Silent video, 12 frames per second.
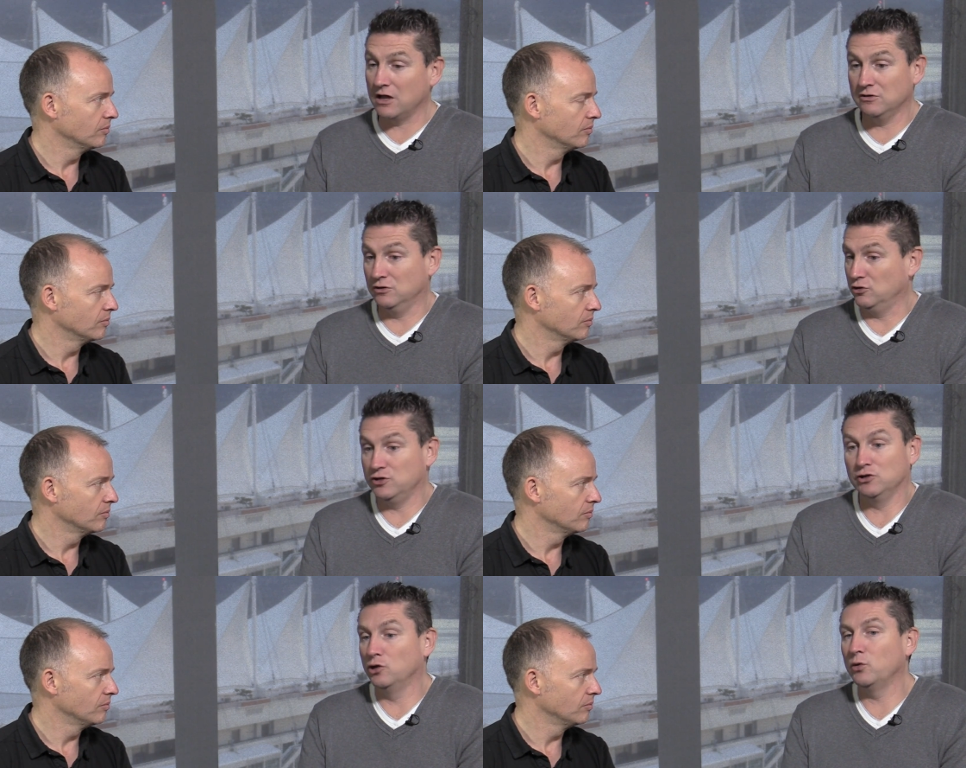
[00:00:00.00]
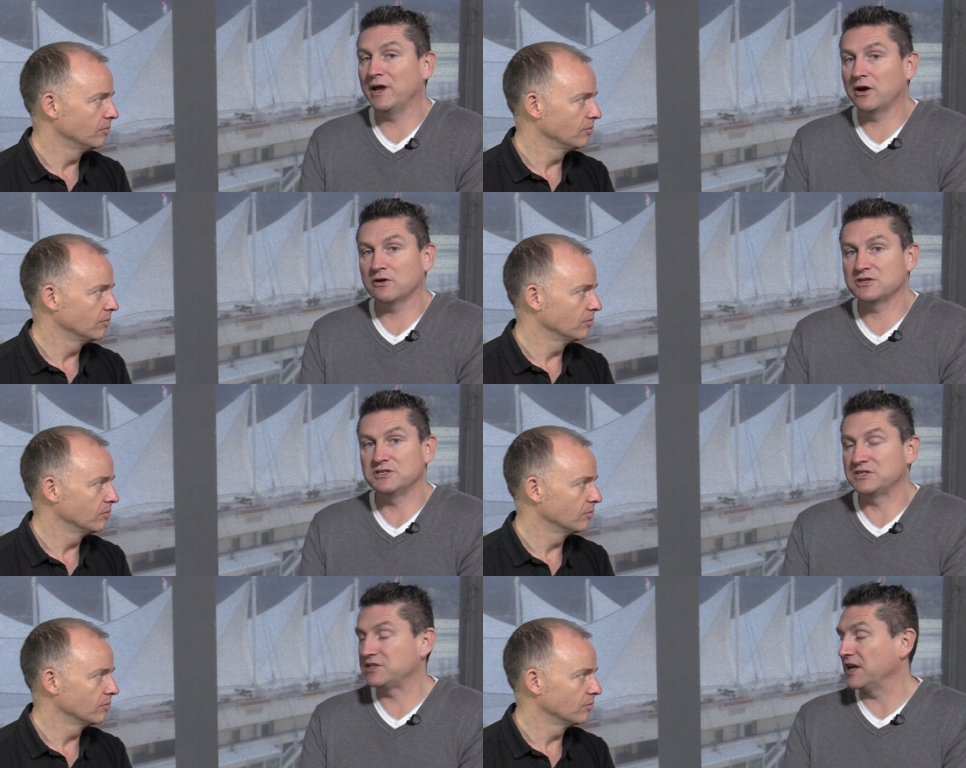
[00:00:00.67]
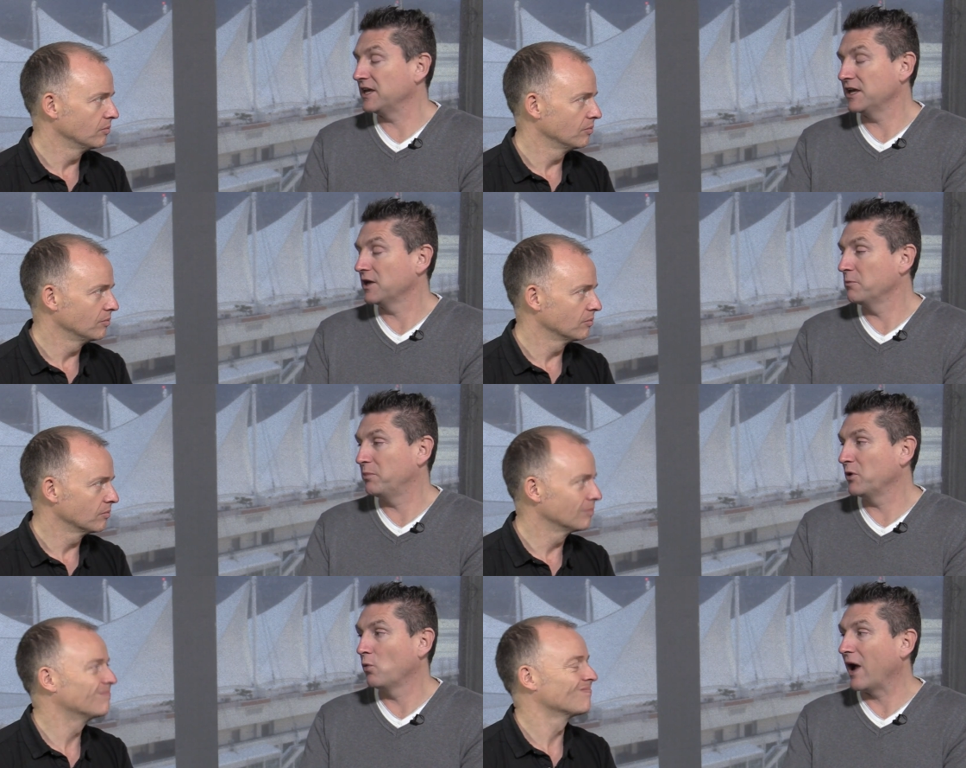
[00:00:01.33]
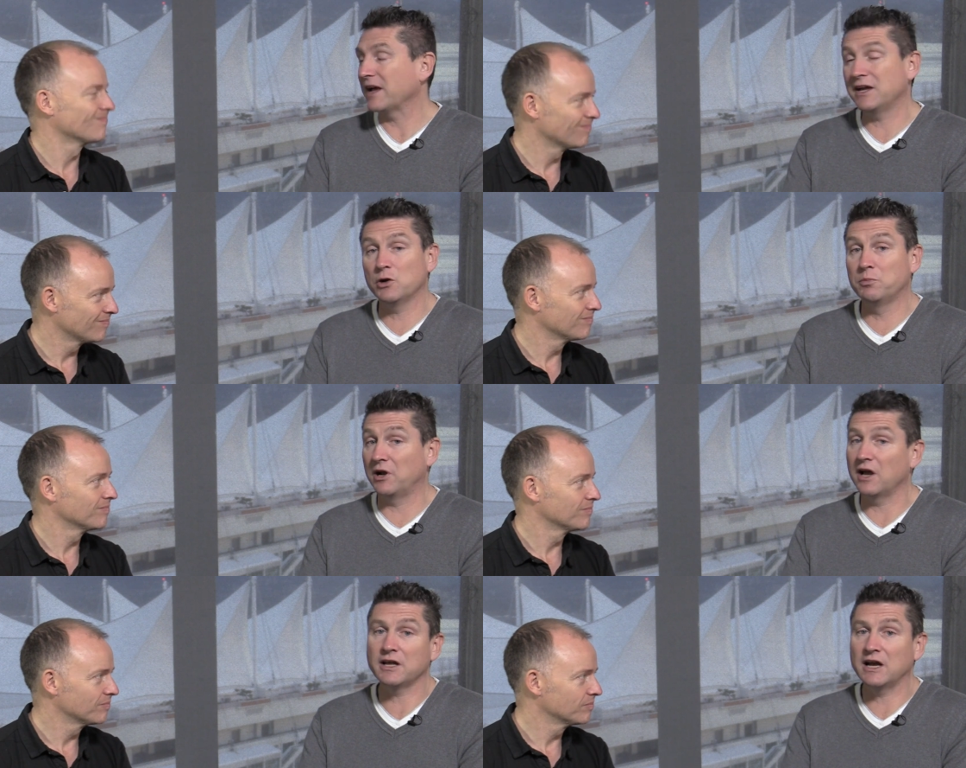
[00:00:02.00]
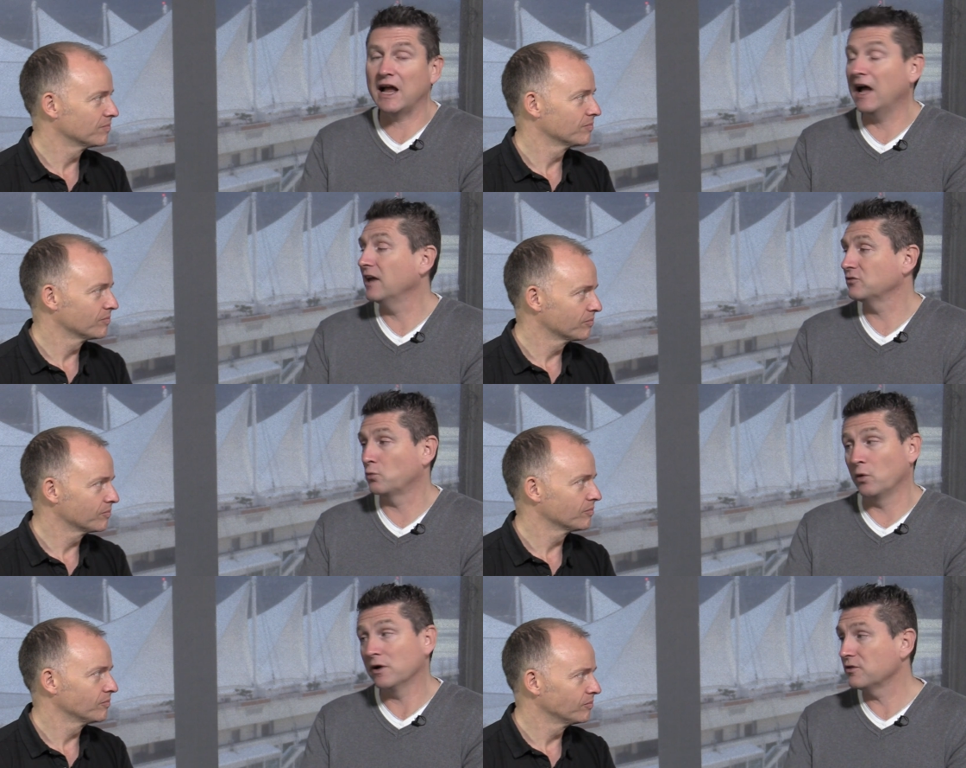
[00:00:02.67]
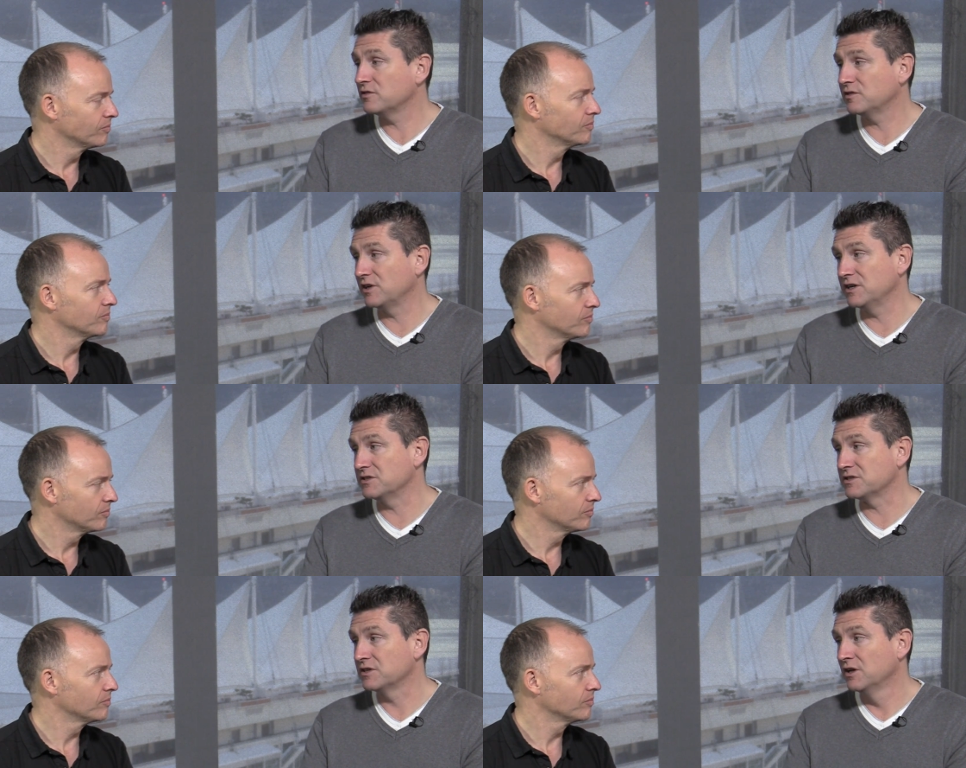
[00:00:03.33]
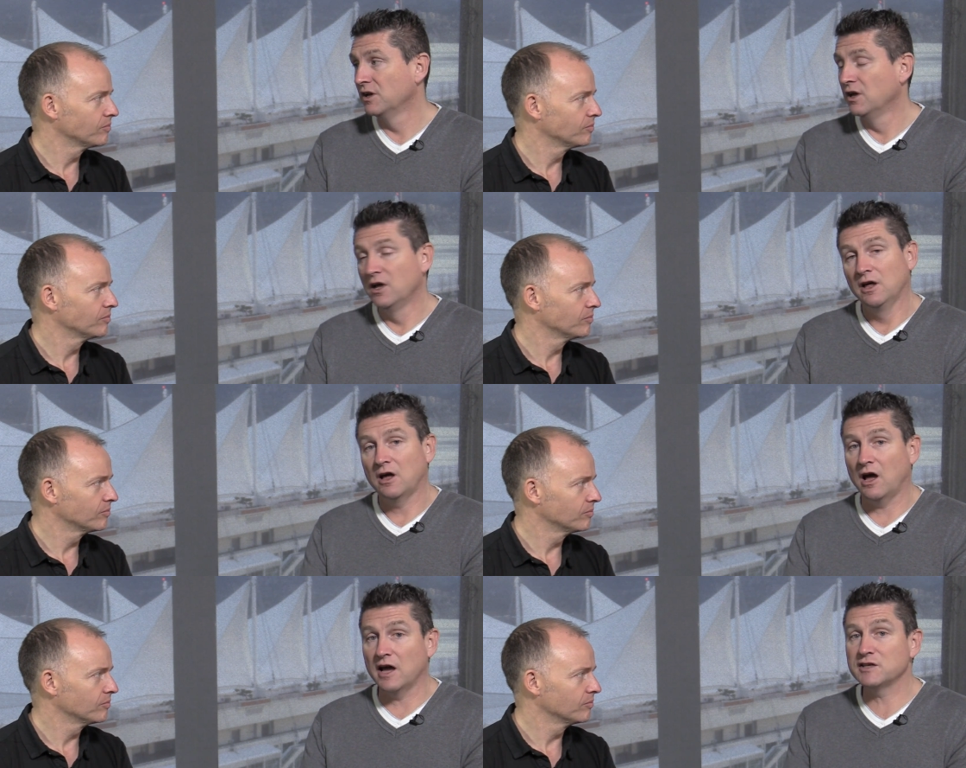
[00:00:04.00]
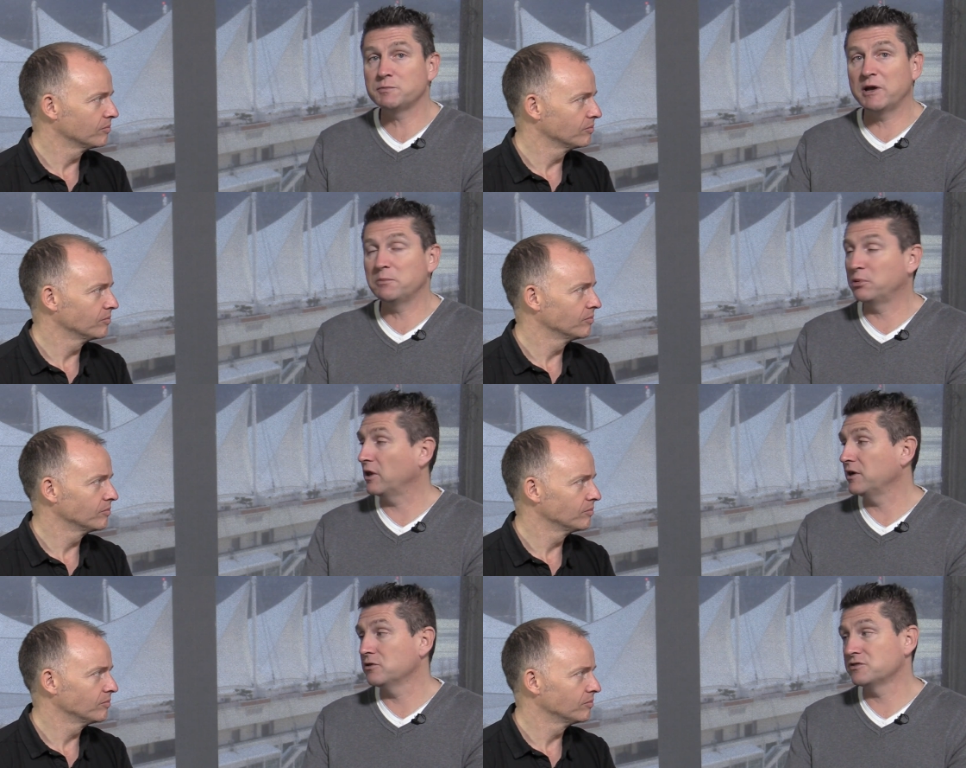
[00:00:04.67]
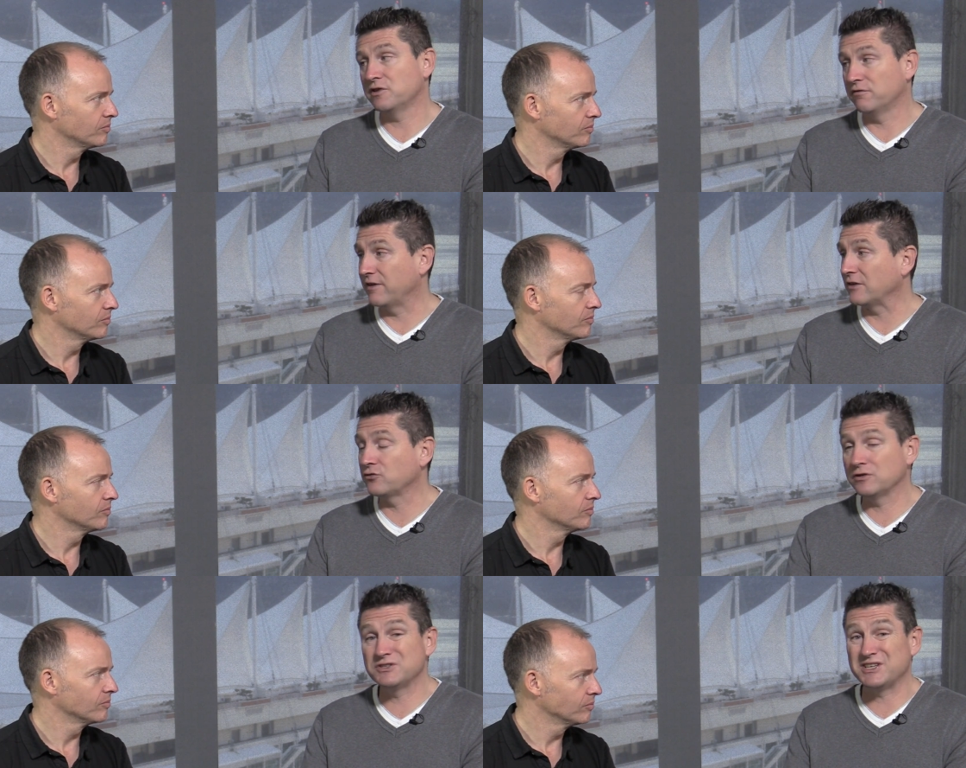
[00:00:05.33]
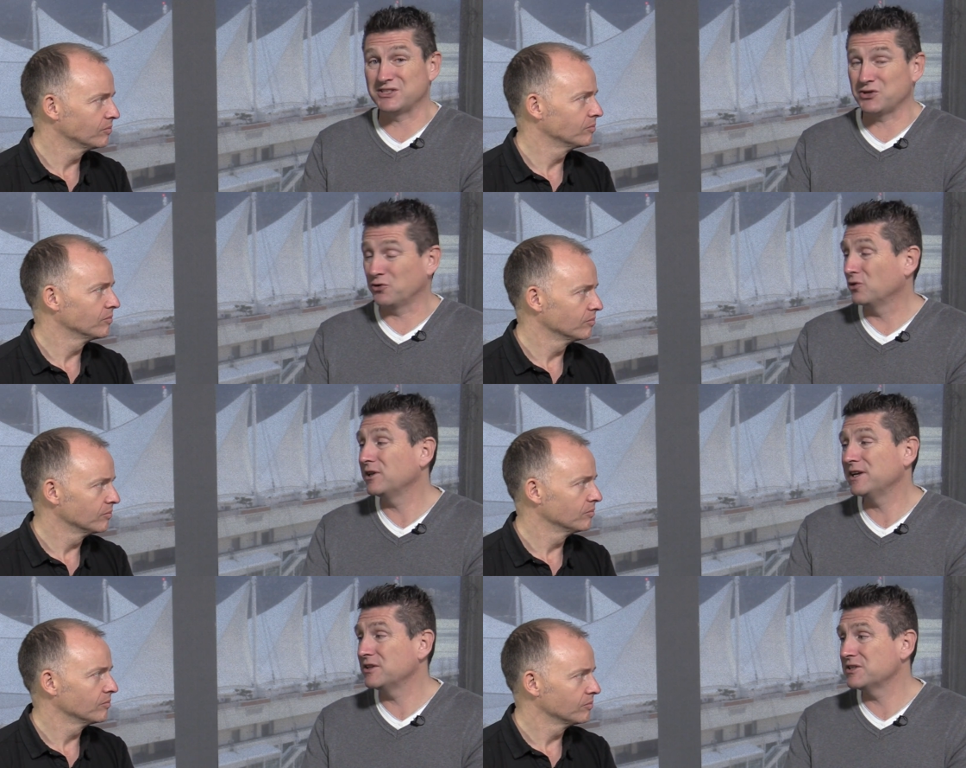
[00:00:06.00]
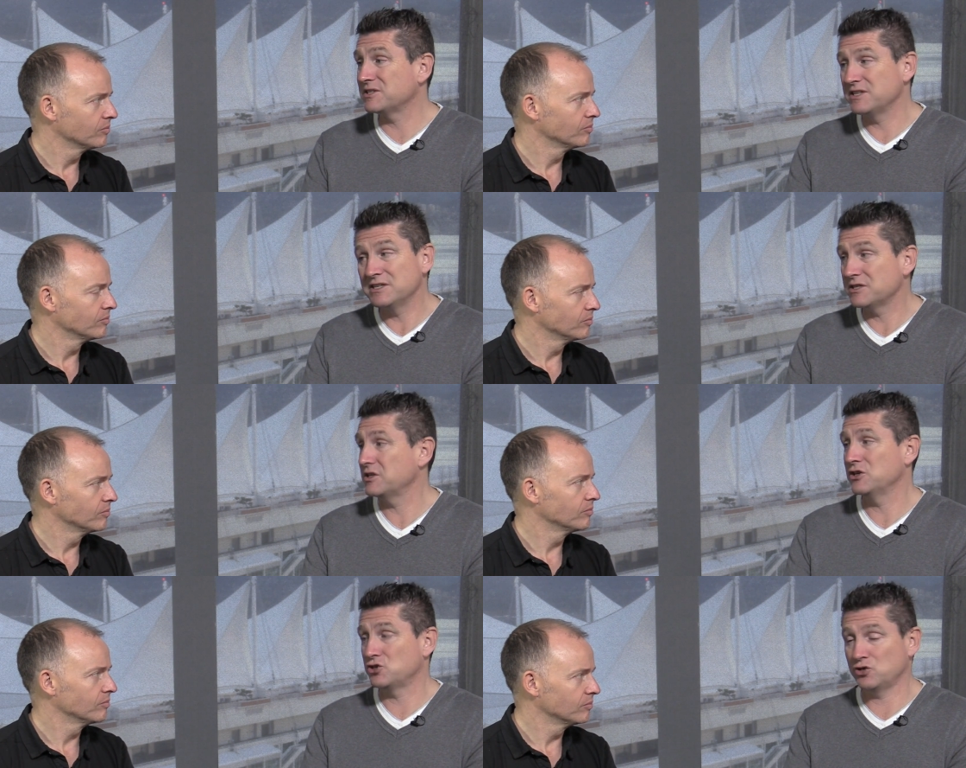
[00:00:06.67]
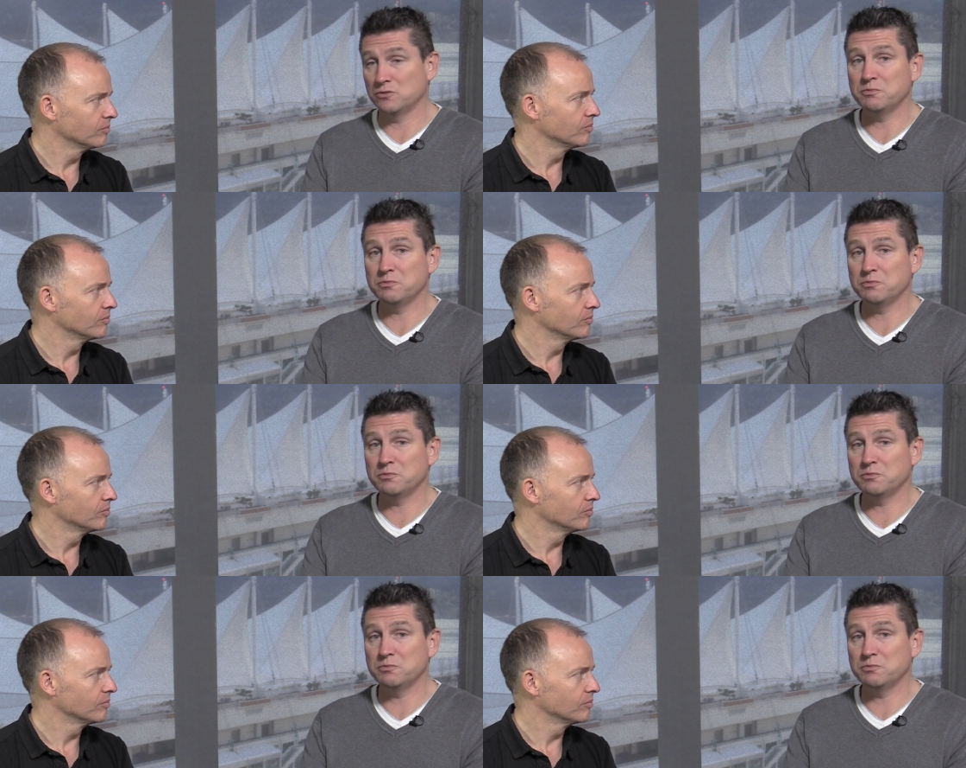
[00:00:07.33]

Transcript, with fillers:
Speaker 1: Loui Eriksson's taking a big whack here, but I got to ask, where are the Sedins? highest paid players, they're veterans, it's early in the season, they shouldn't